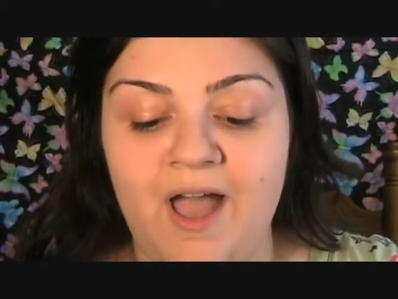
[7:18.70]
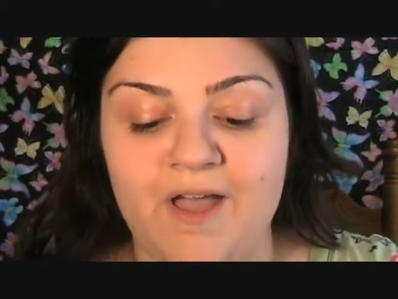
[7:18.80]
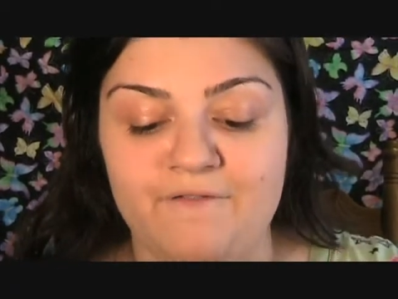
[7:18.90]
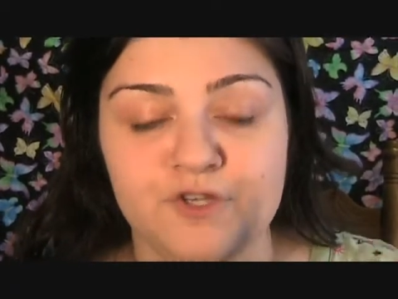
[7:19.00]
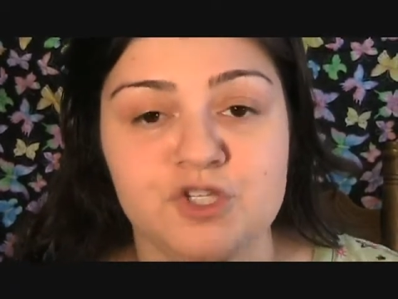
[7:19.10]

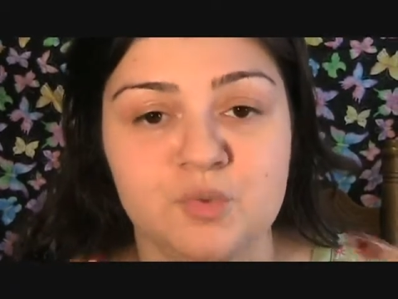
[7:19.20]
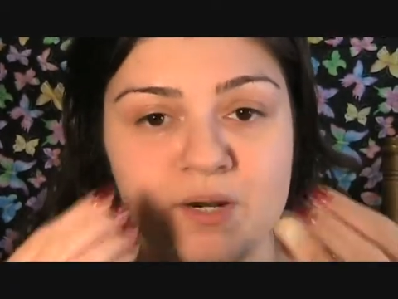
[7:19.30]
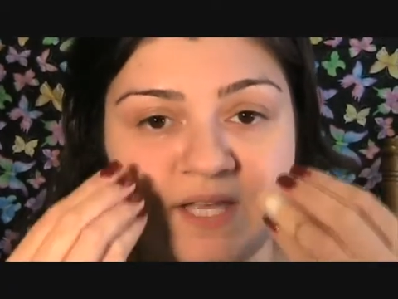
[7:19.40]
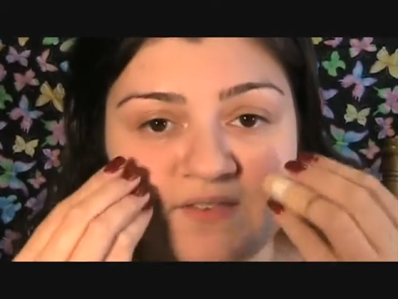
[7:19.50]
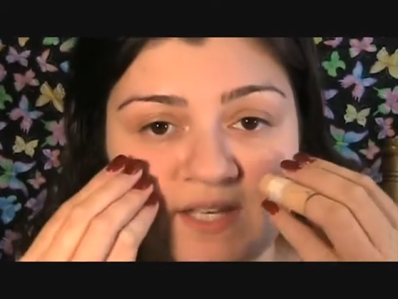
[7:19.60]
if you just
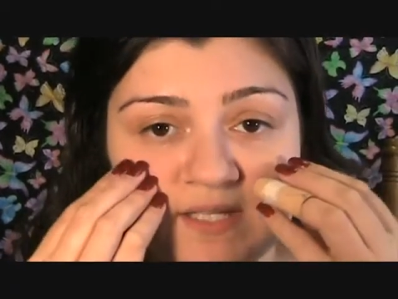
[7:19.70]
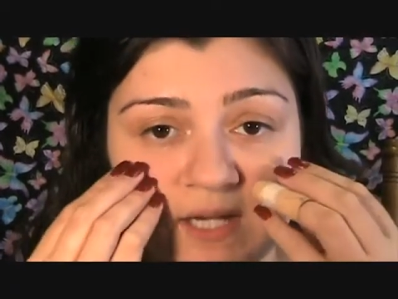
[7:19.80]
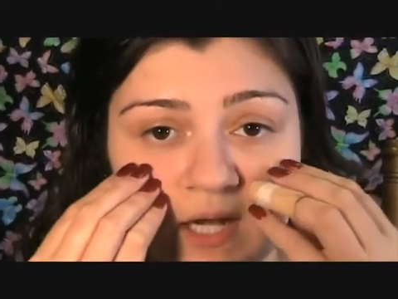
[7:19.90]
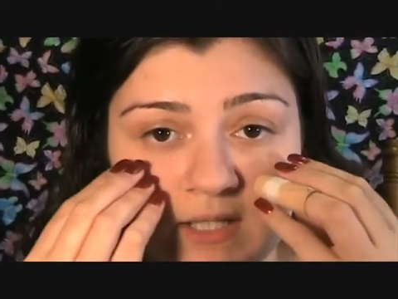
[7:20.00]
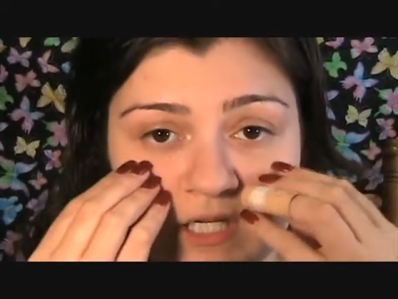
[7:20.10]
want to give a hint
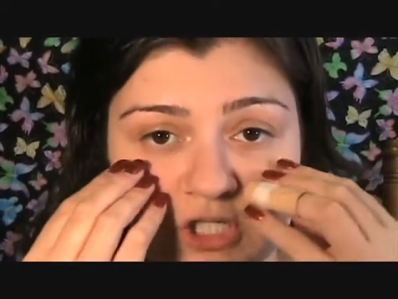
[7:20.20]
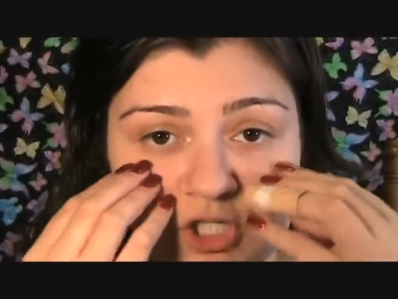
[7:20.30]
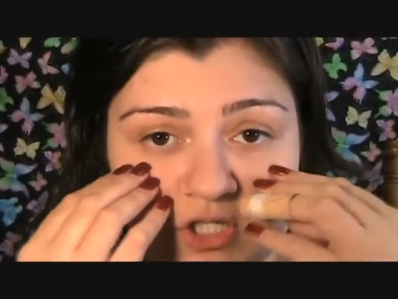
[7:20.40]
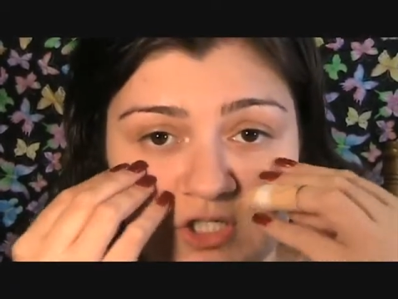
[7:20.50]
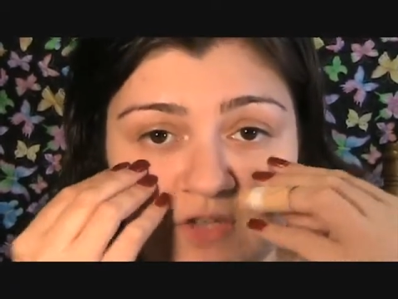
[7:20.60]
of color here,
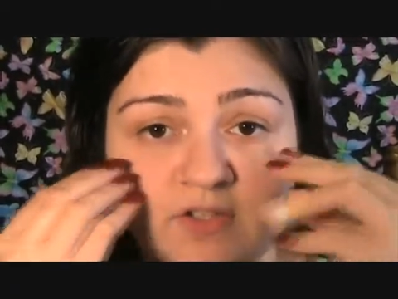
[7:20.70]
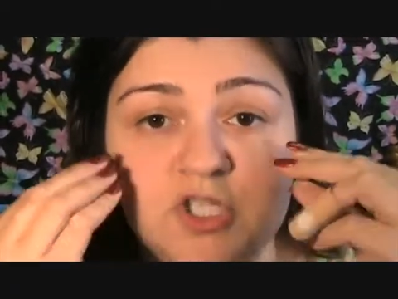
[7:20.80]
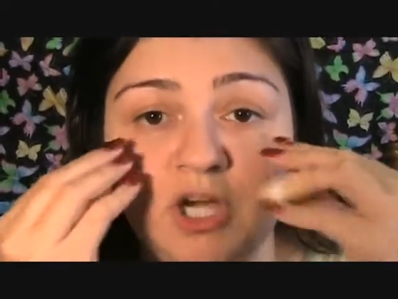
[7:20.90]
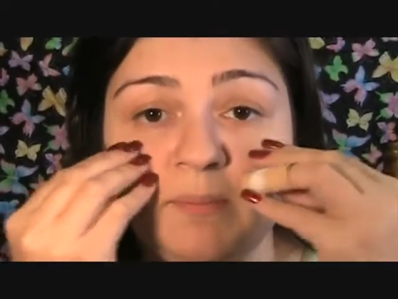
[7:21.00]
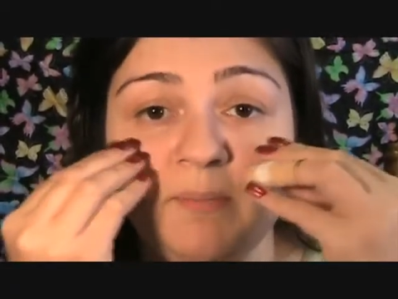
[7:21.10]
just on the
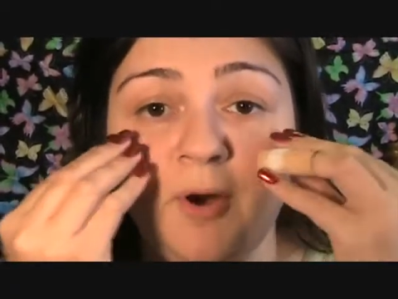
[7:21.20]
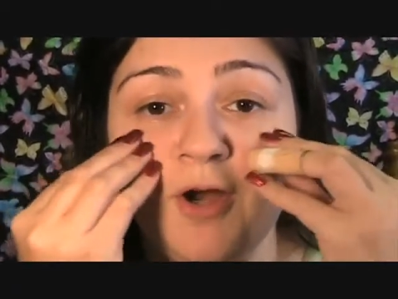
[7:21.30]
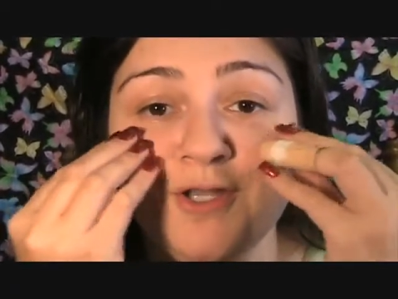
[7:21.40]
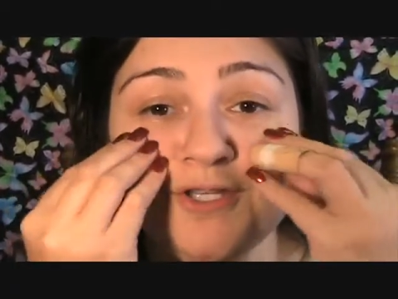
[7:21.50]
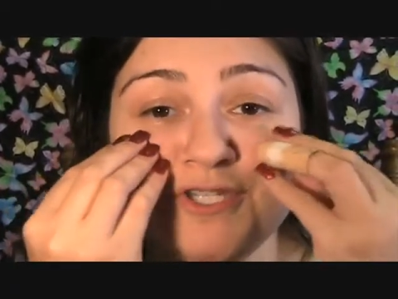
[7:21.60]
chubby
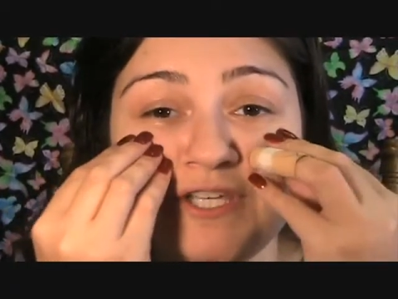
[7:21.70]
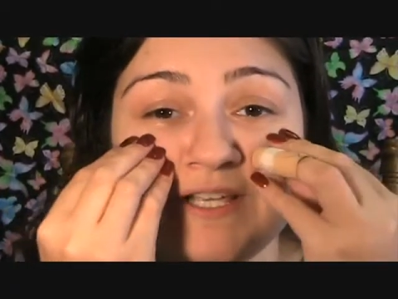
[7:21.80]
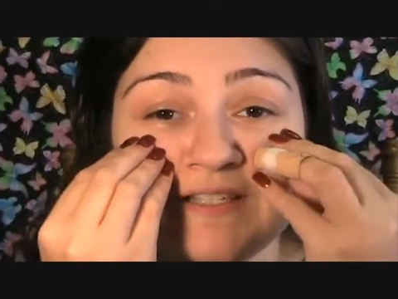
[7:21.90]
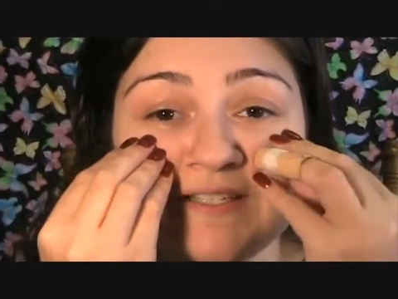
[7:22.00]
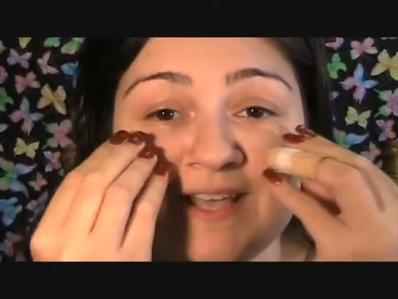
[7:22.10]
part of your
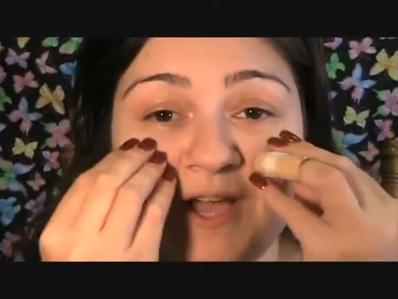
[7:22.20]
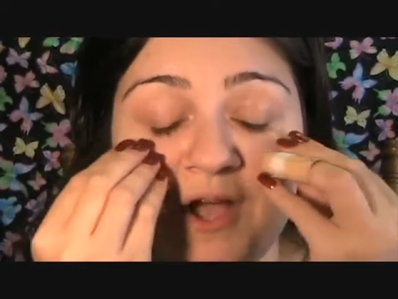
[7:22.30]
cheeks